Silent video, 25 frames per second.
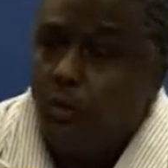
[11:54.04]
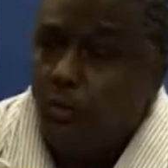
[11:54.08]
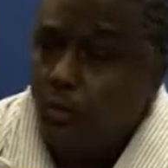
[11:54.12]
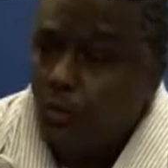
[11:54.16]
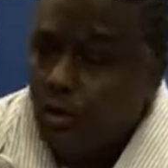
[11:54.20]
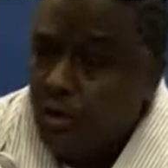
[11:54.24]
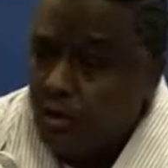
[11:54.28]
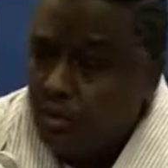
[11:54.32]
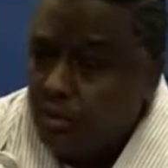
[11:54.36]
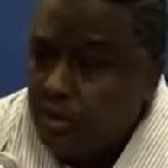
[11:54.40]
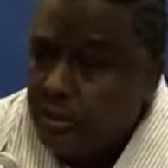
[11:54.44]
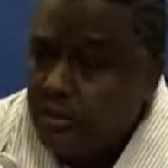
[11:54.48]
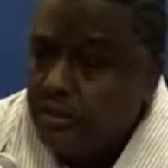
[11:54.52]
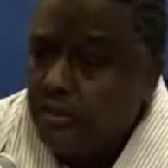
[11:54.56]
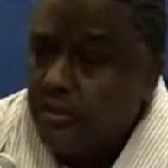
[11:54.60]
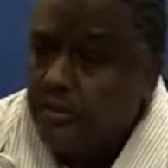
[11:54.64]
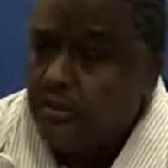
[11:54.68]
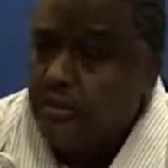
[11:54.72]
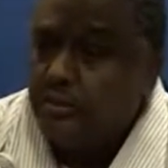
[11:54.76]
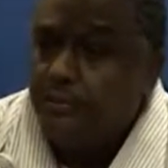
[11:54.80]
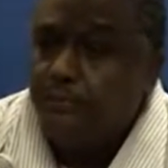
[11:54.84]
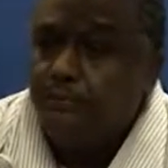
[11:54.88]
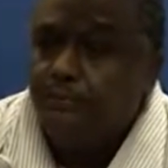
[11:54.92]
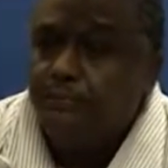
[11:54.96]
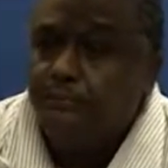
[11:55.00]

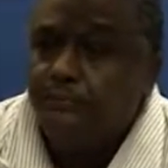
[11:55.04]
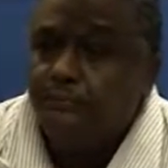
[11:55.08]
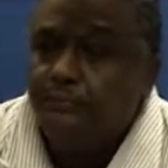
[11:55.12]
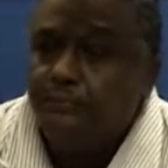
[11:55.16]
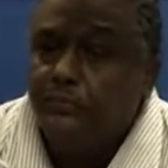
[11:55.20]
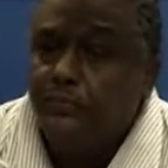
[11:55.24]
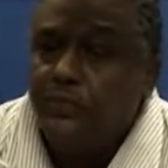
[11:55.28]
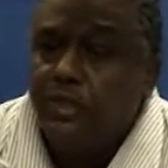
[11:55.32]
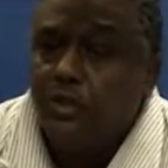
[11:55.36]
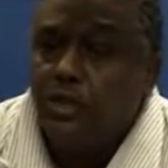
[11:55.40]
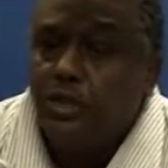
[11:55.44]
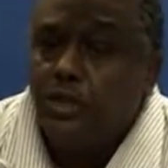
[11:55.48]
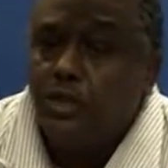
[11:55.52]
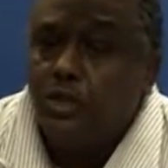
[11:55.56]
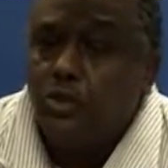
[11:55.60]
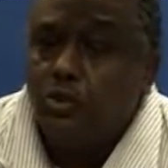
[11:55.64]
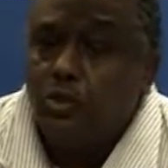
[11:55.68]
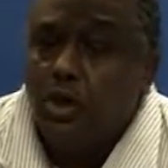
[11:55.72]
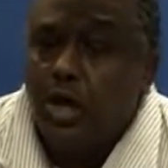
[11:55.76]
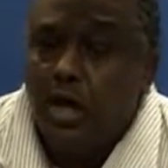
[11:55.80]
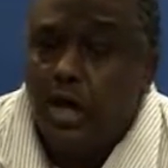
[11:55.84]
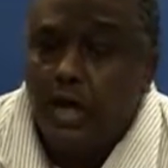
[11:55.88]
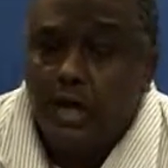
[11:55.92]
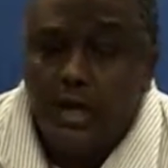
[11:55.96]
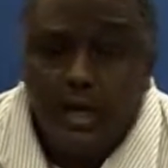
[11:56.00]
awareness, to
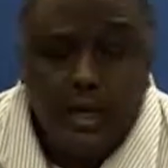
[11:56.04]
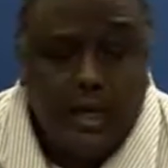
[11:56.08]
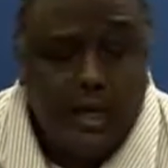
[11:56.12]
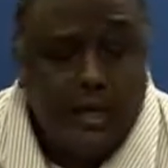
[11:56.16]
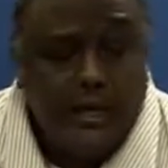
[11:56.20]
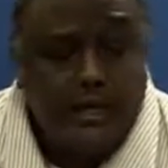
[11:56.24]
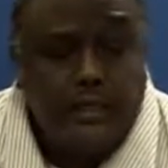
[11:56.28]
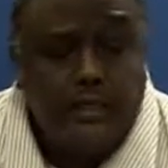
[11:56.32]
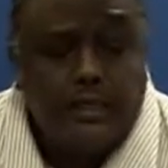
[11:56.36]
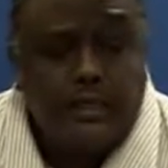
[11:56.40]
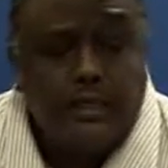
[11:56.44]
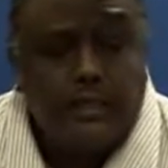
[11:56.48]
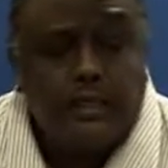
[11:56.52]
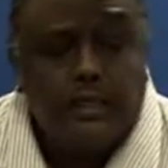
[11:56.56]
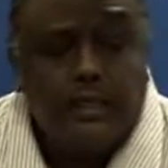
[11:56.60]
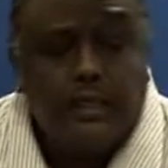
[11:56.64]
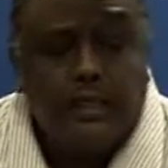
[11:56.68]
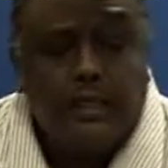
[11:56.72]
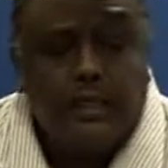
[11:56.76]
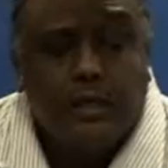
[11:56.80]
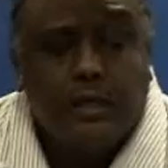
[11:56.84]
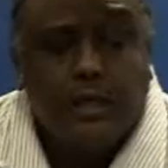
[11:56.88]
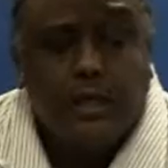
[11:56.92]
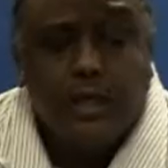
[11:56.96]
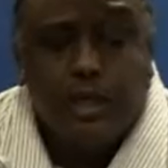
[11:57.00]
highlight
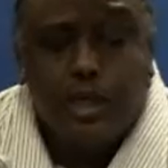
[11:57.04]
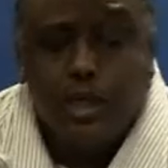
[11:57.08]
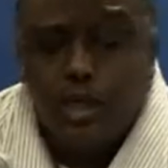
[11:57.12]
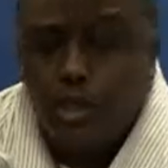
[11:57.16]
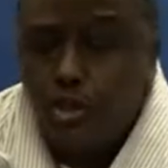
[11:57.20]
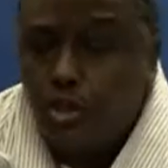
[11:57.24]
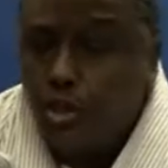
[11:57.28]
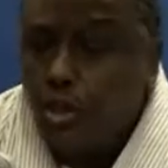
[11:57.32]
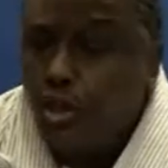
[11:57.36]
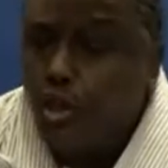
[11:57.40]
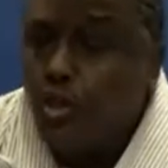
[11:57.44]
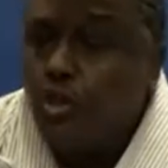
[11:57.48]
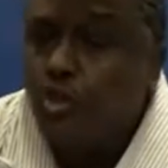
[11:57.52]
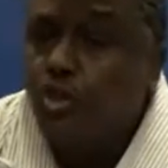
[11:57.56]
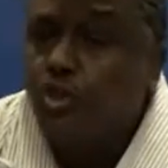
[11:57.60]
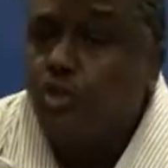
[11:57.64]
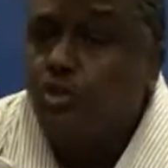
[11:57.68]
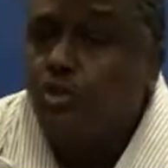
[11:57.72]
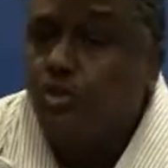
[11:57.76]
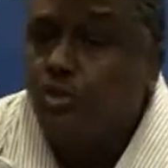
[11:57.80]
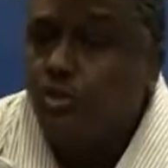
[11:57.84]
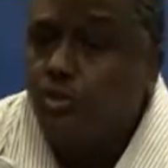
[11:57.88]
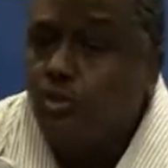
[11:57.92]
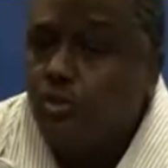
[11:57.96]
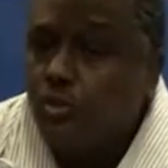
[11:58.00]
the
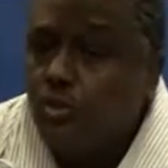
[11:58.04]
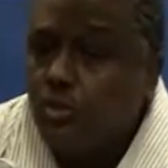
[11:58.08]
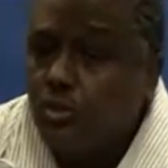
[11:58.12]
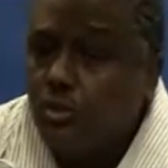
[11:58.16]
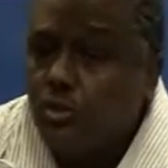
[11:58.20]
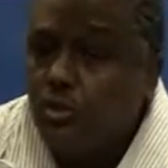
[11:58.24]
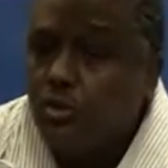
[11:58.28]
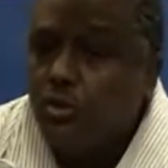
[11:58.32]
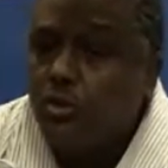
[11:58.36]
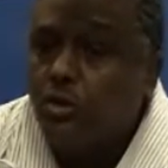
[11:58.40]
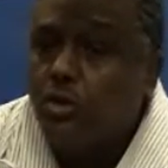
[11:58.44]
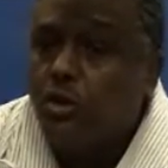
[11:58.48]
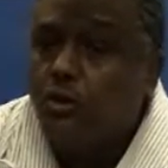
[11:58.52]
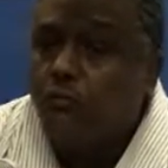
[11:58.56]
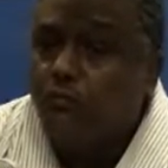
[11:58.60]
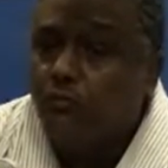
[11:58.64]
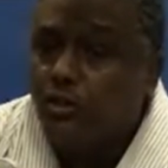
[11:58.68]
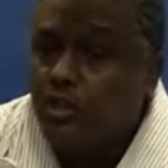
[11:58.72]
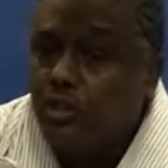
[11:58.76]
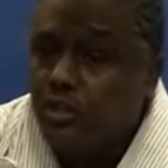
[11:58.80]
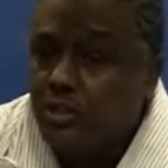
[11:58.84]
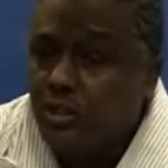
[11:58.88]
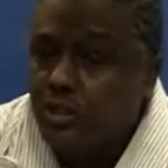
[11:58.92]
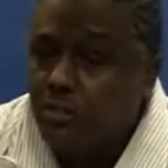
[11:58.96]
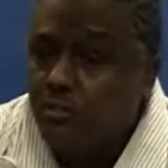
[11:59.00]
issues of
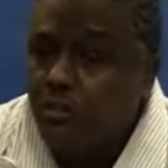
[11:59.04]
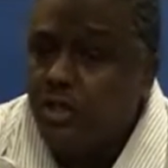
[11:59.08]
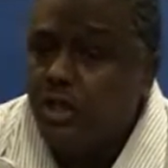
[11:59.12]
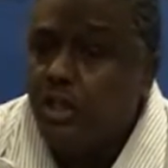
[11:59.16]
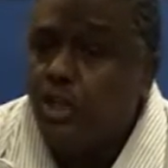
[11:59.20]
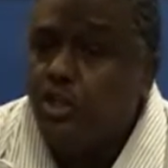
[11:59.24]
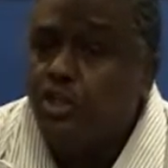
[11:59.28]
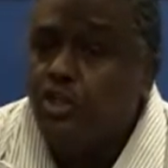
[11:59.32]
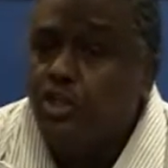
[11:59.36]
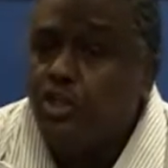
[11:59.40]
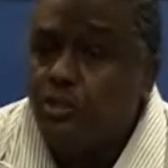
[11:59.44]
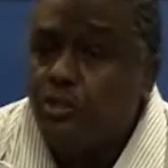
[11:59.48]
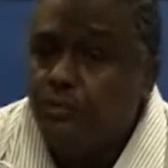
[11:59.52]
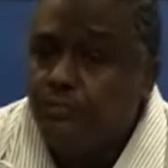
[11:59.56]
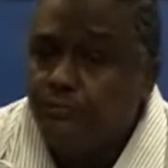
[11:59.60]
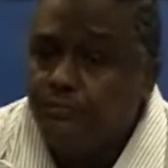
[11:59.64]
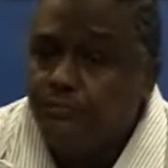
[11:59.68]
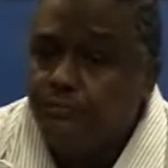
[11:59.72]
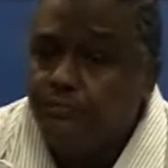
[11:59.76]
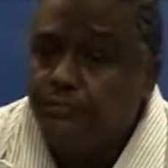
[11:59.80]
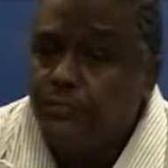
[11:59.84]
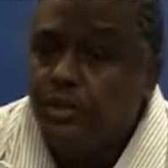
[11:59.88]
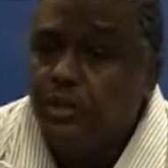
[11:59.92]
discrimination,